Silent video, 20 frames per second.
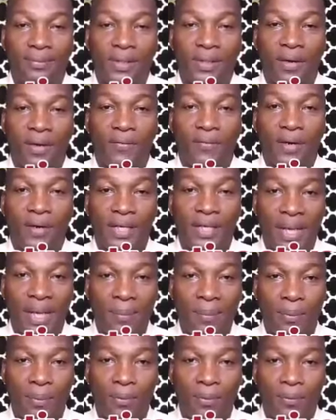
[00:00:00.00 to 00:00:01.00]
For
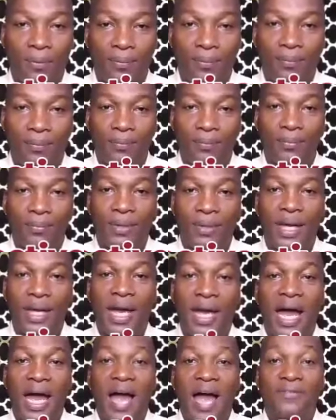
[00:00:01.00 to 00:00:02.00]
example,
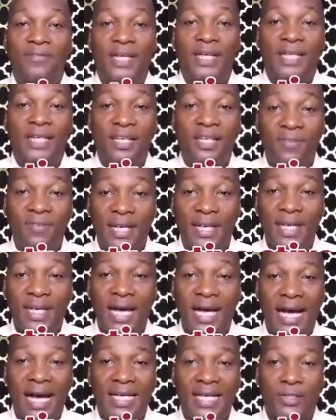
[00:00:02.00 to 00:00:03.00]
after
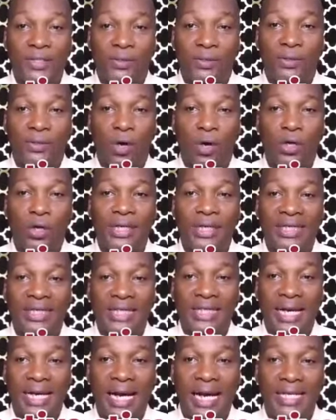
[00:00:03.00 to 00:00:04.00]
delivering a lesson on
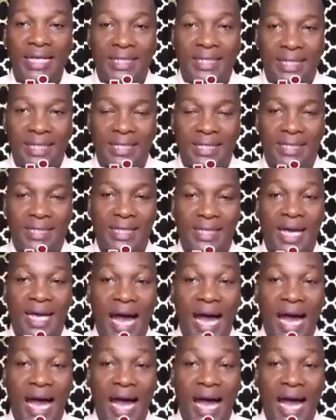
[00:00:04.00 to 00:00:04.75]
data analysis,